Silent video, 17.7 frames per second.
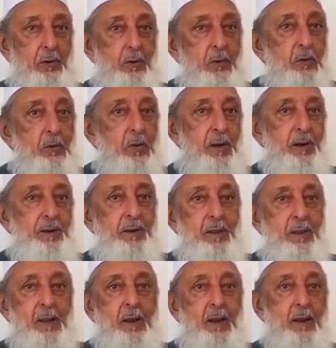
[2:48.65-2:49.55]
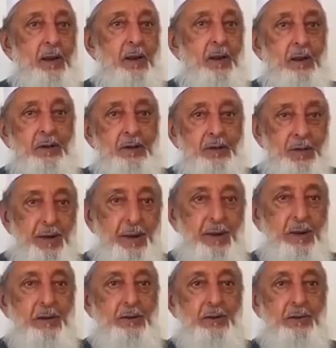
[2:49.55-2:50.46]
No one can
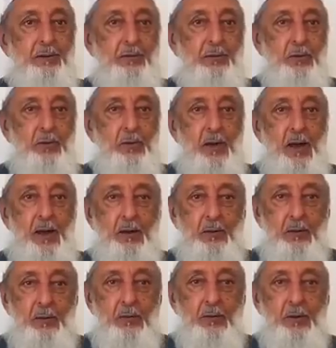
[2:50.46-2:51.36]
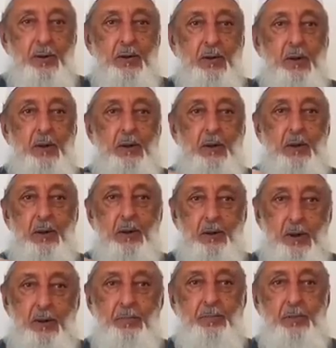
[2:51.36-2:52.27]
change this Quran. No one can
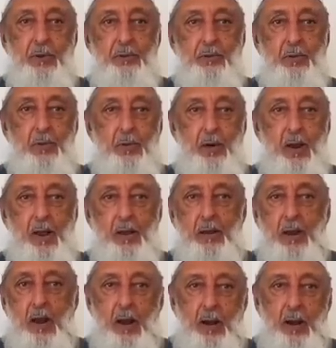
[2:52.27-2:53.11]
corrupt this Quran.